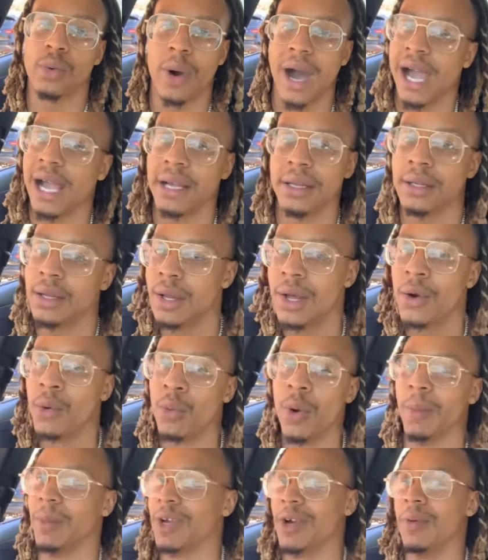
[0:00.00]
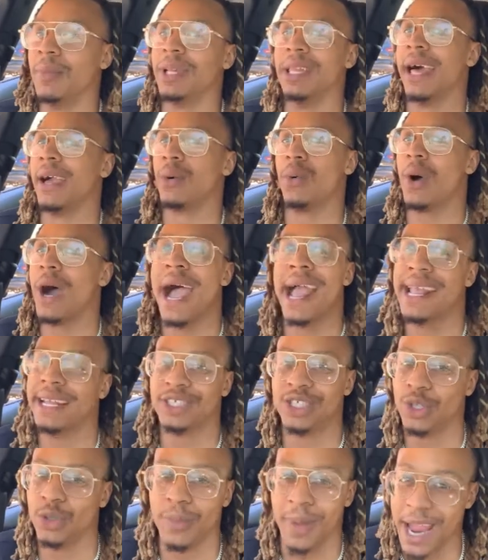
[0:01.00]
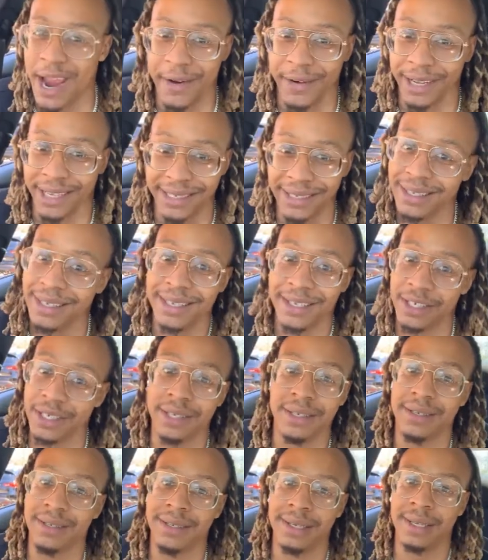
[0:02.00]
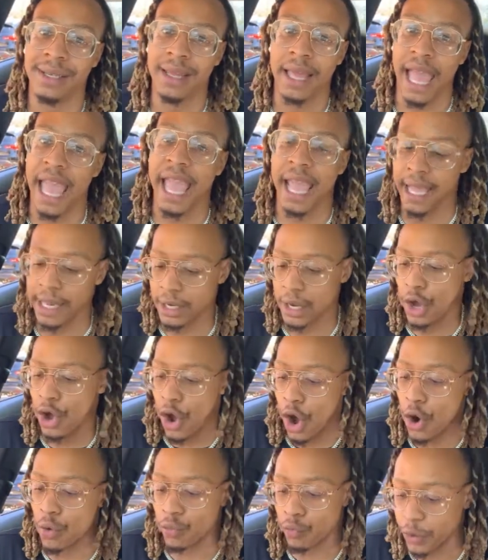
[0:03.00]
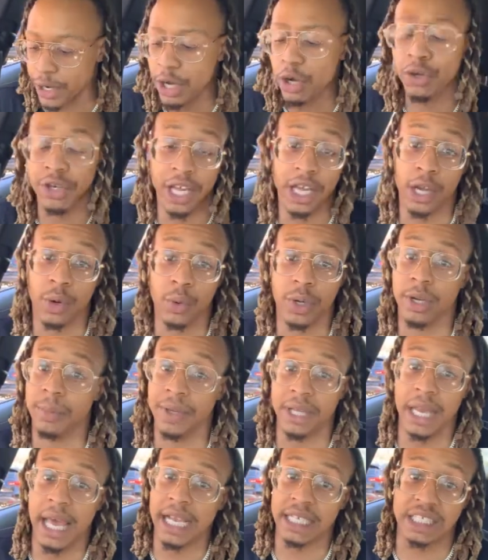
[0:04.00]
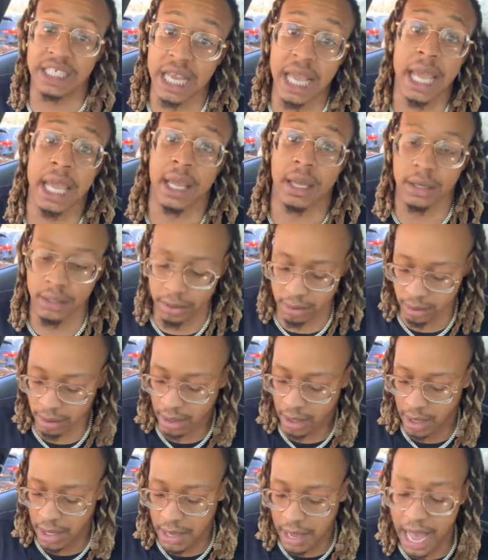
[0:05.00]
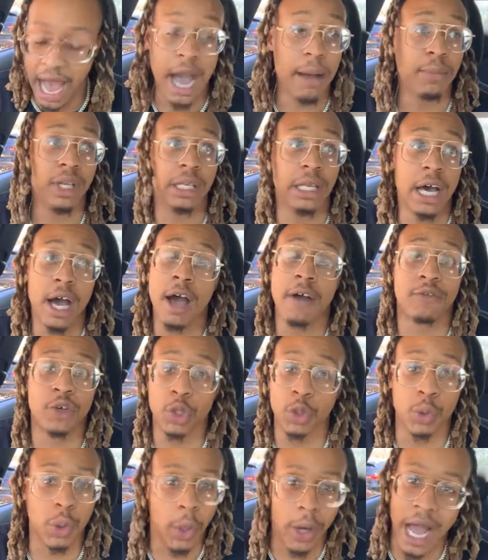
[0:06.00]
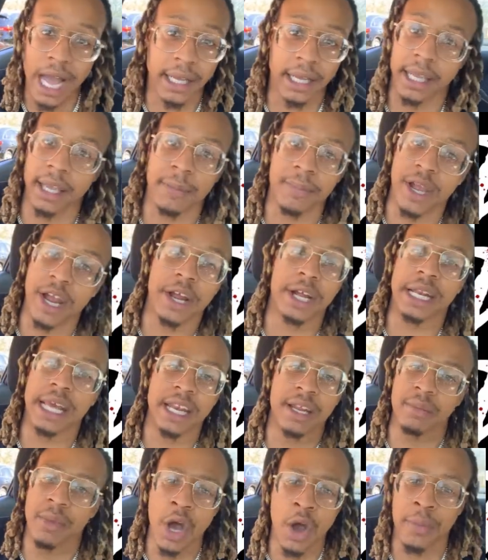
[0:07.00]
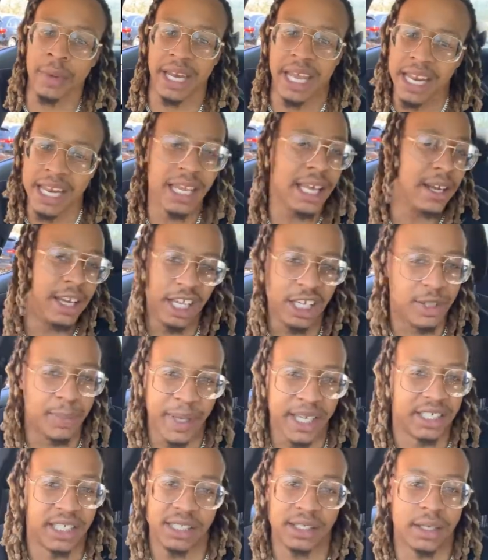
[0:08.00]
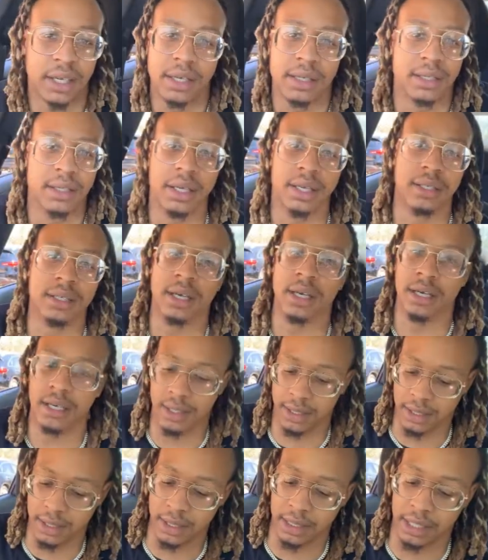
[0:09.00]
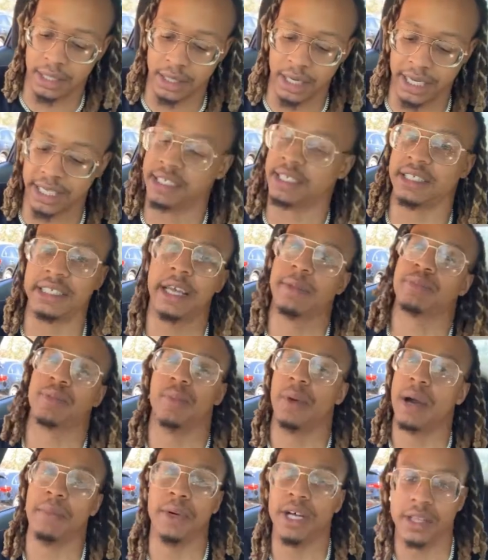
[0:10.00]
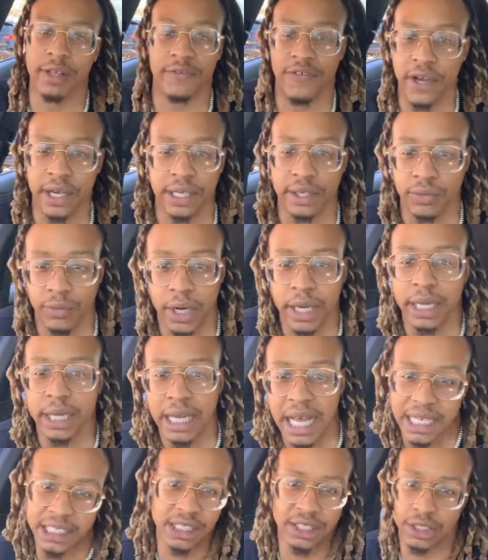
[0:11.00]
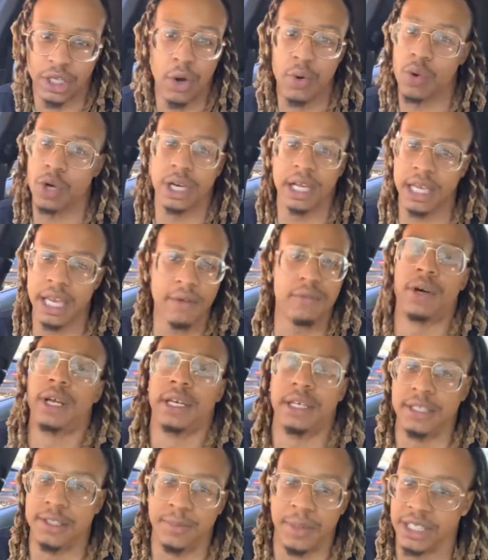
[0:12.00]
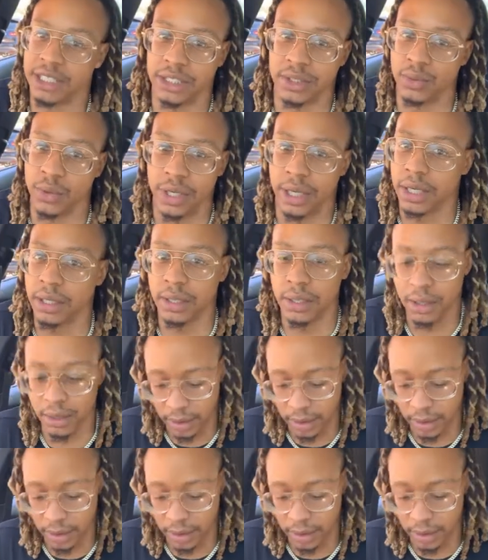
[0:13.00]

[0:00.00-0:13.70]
Why? Women gonna be like, why ain't you married? And a real nigga would have been like, shit, I'm the love guru. I could get married any moment. Any of these bitches accept my motherfucking ring. I just don't want to give one of these bitches one.